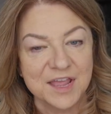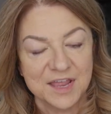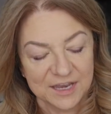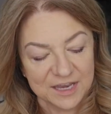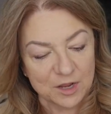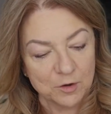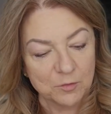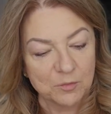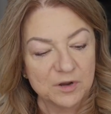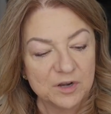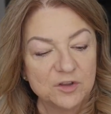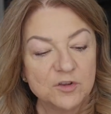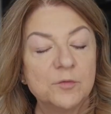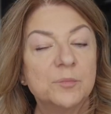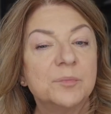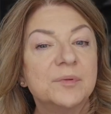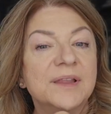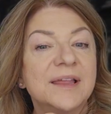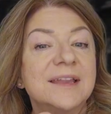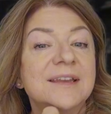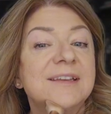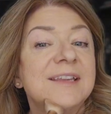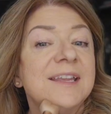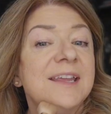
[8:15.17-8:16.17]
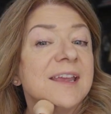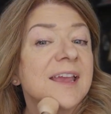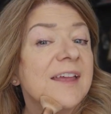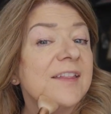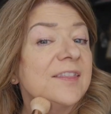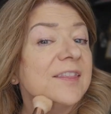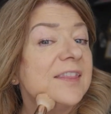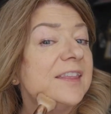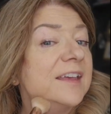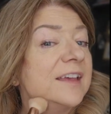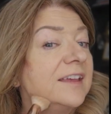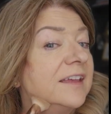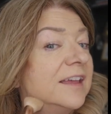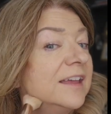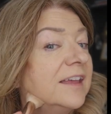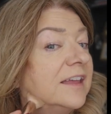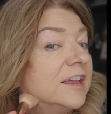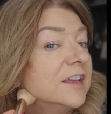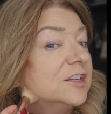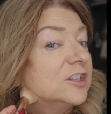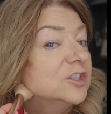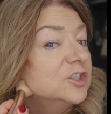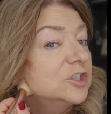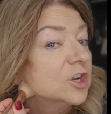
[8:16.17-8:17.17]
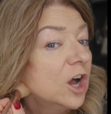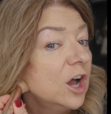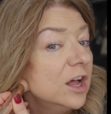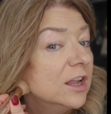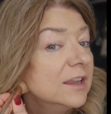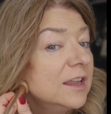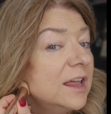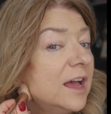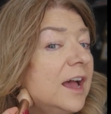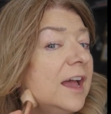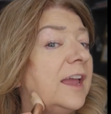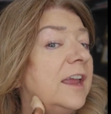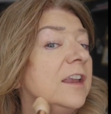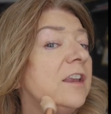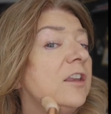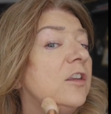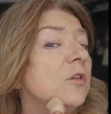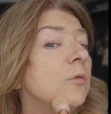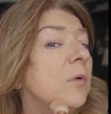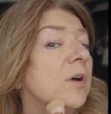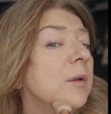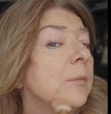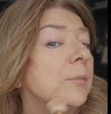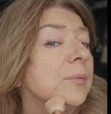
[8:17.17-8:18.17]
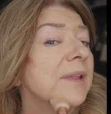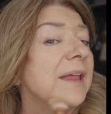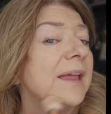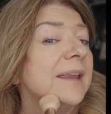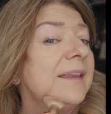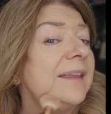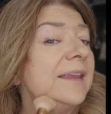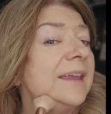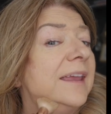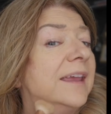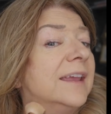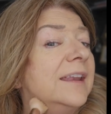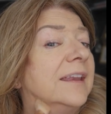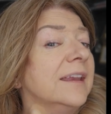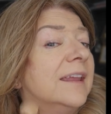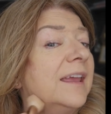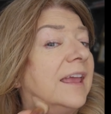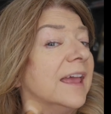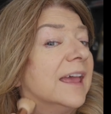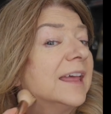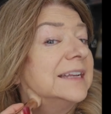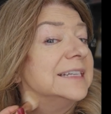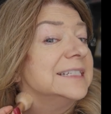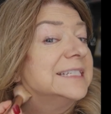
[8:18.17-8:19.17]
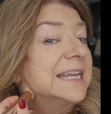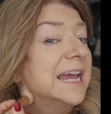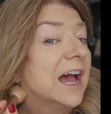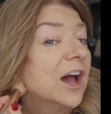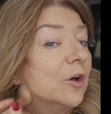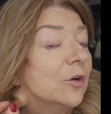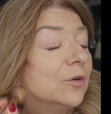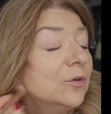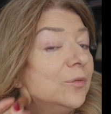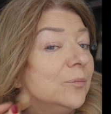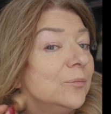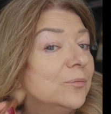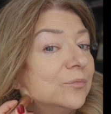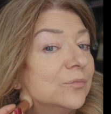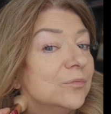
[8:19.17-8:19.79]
Now when you're blending at the jawline, you want to blend in and down.